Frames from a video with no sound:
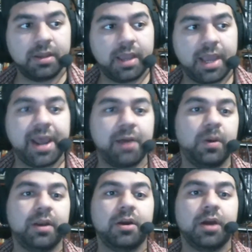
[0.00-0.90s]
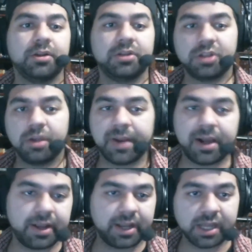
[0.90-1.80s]
And that winner, I'll determine how
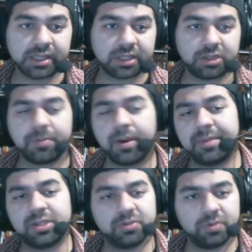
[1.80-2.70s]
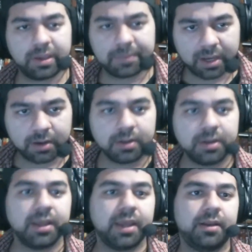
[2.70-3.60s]
I contact you. Probably be through email.
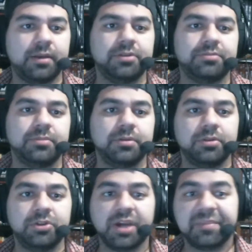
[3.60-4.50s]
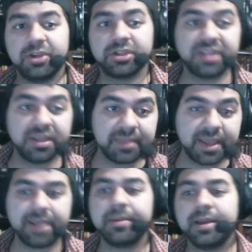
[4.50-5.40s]
And you tell me your Steam
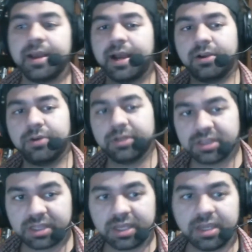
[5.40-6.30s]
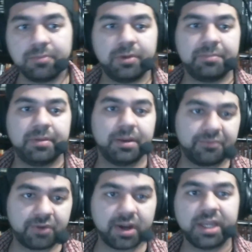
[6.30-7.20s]
name. I go into Steam. We become
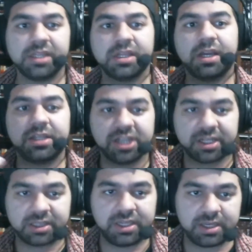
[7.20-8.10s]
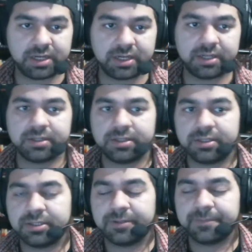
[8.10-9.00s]
friends. I check
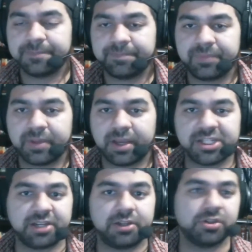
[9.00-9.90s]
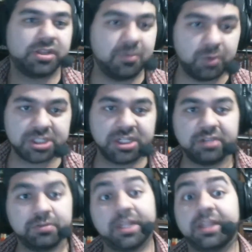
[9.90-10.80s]
your Steam wish
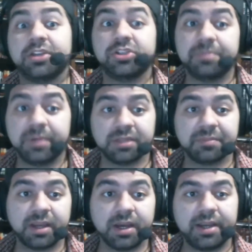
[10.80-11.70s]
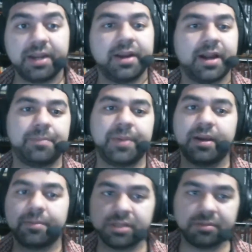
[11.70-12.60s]
list, which I think you should put something on there, and I'll pick
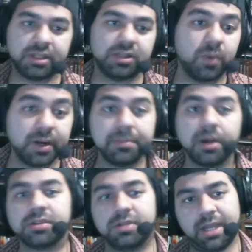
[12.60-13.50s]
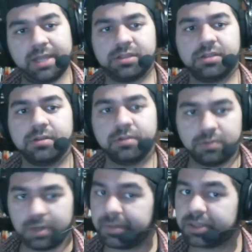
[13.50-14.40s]
up something 20 bucks or less.
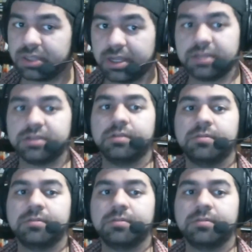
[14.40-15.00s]
20 bucks or less.